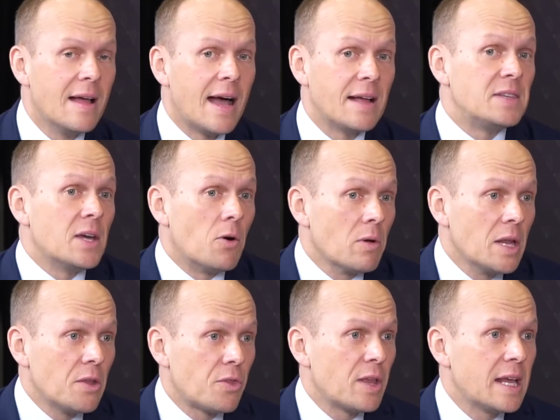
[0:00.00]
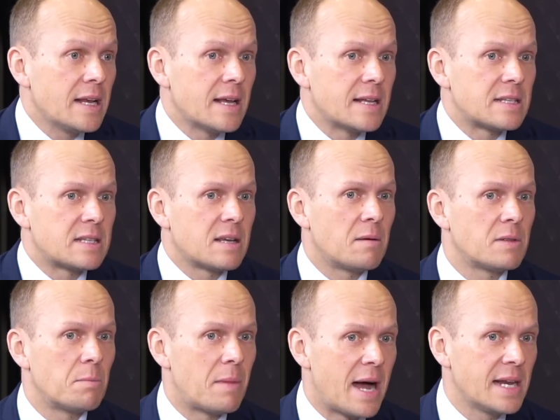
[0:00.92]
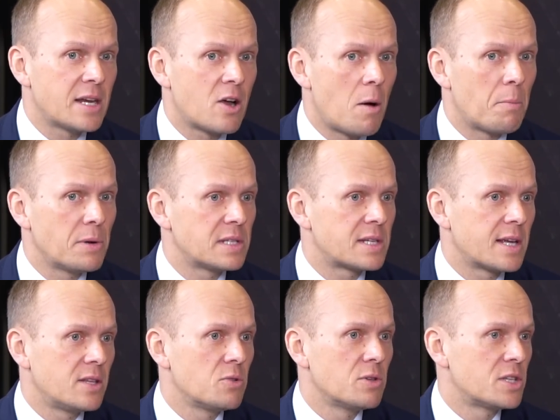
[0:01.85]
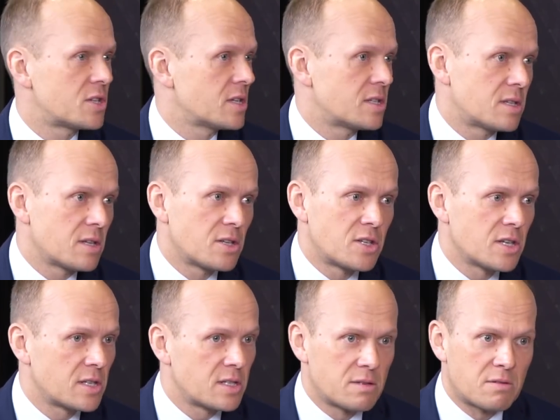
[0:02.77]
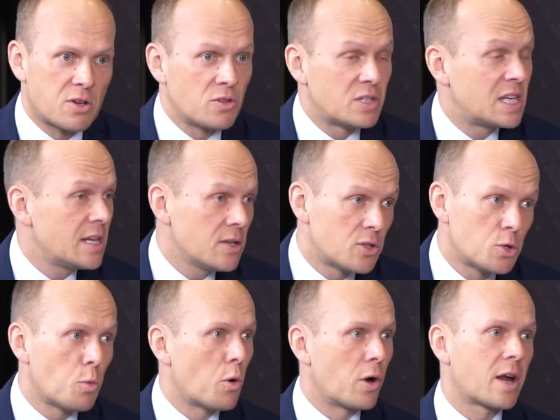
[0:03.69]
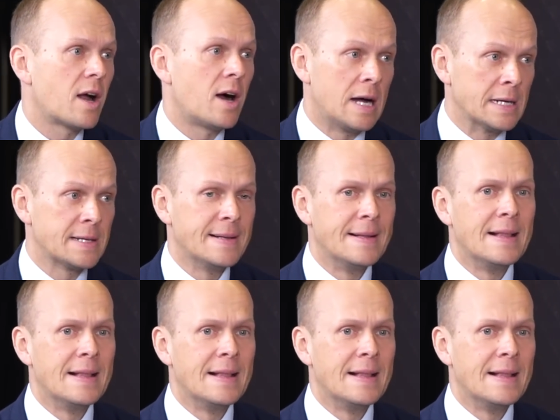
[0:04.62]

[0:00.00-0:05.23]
And the only thing that the mining companies can do is just continue to work hard,